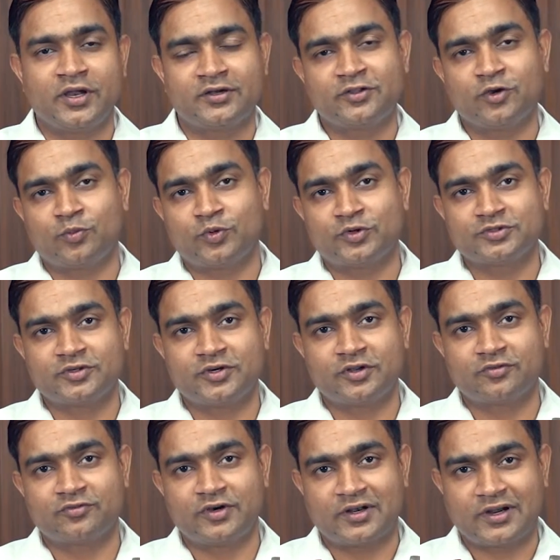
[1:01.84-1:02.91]
get the opportunity
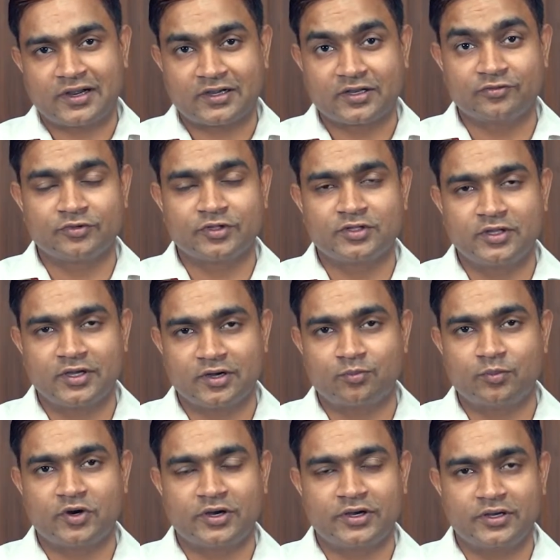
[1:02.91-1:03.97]
of interacting with the
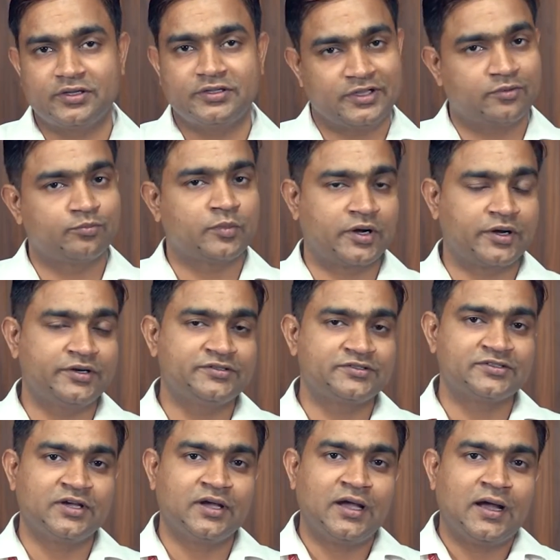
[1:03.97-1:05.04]
young
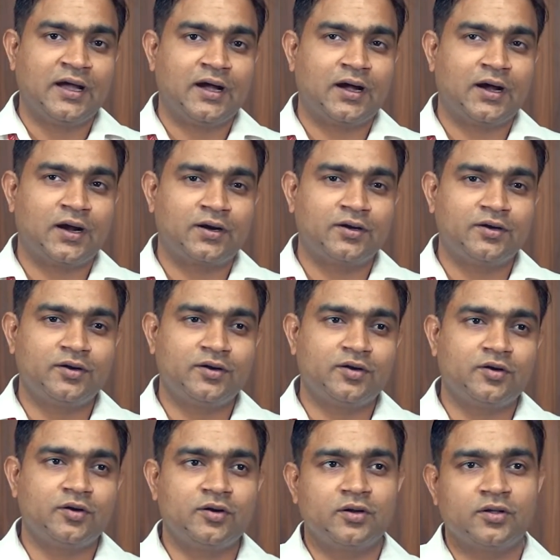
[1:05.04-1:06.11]
minds. And
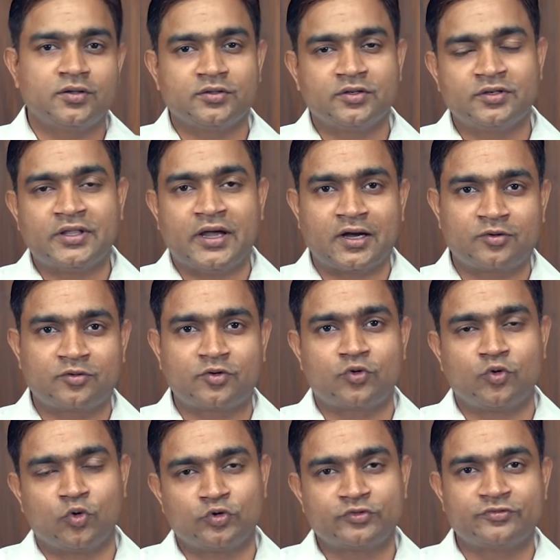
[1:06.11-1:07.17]
in that
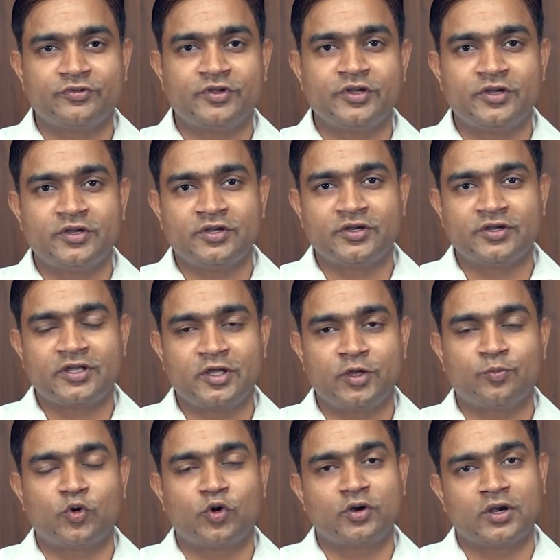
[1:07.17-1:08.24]
course, we
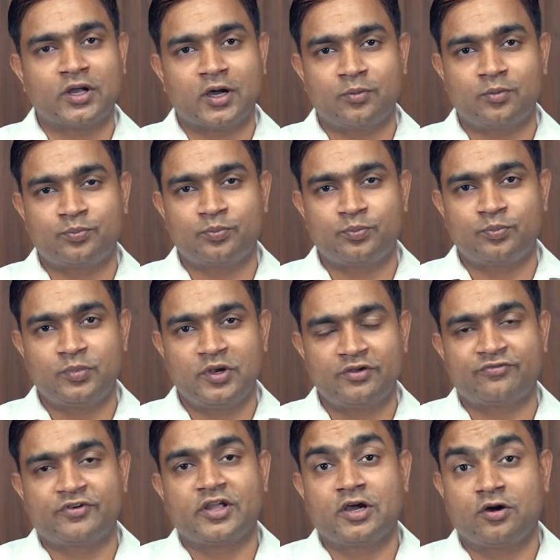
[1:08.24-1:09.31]
keep on
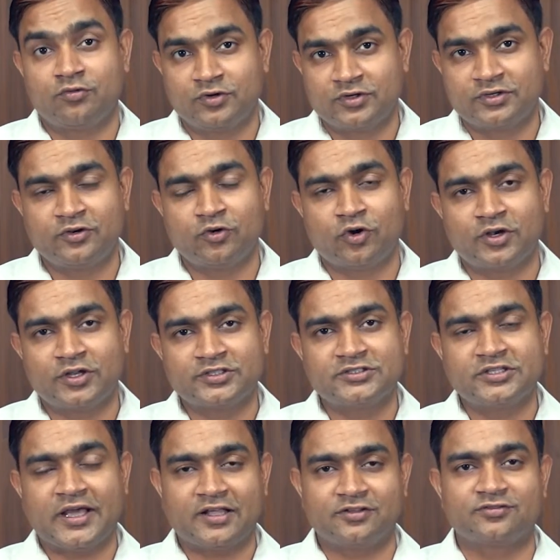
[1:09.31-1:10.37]
uplifting our
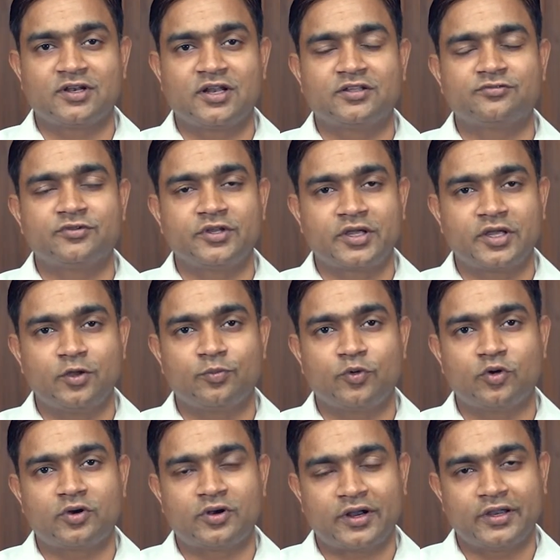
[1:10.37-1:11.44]
knowledge, as well as we keep
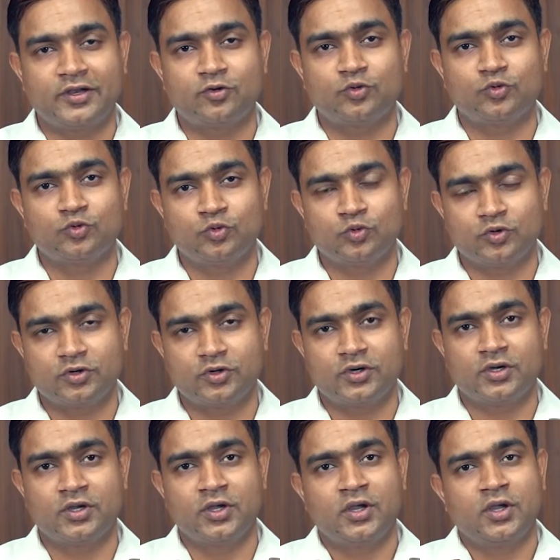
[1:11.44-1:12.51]
on trying
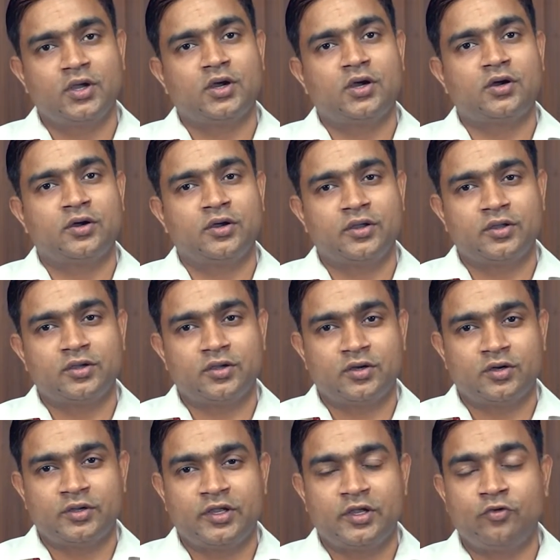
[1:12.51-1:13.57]
to
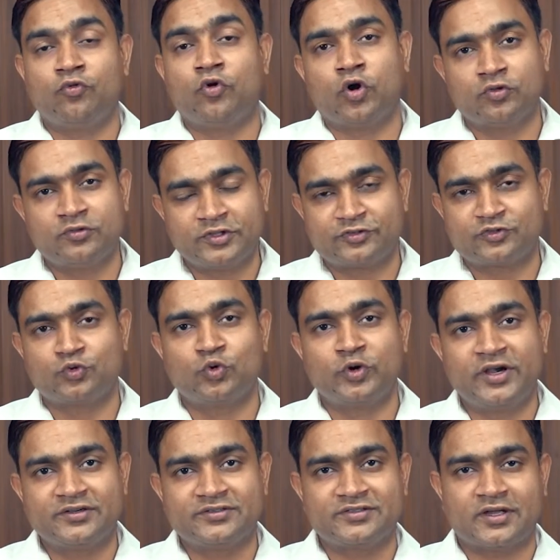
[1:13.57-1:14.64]
evolve the
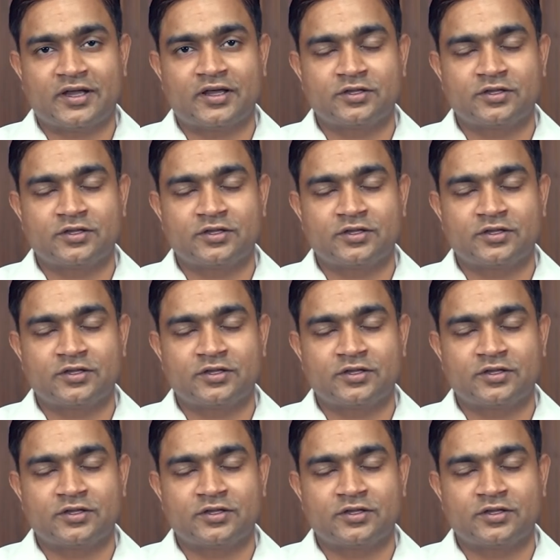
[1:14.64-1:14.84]
students